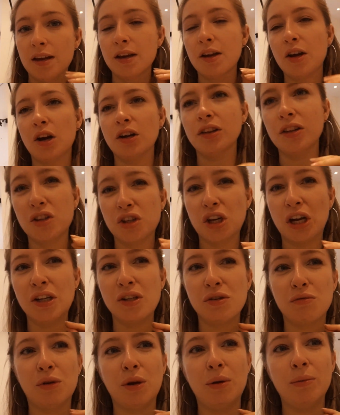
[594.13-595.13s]
go in the
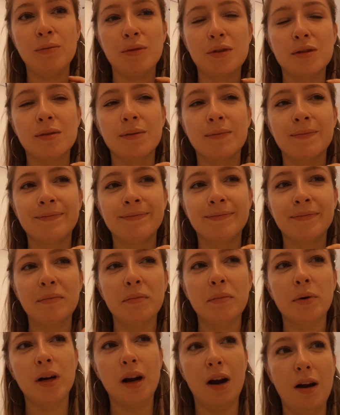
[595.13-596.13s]
change rooms
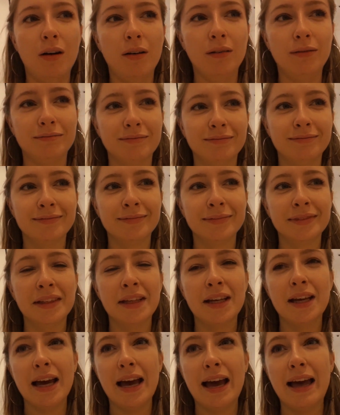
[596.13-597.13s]
put it on
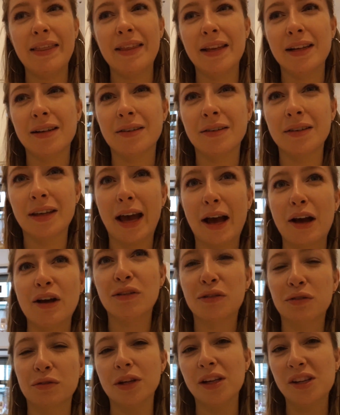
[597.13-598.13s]
and then on the count
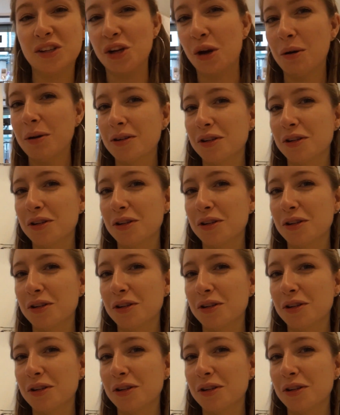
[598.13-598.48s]
of three show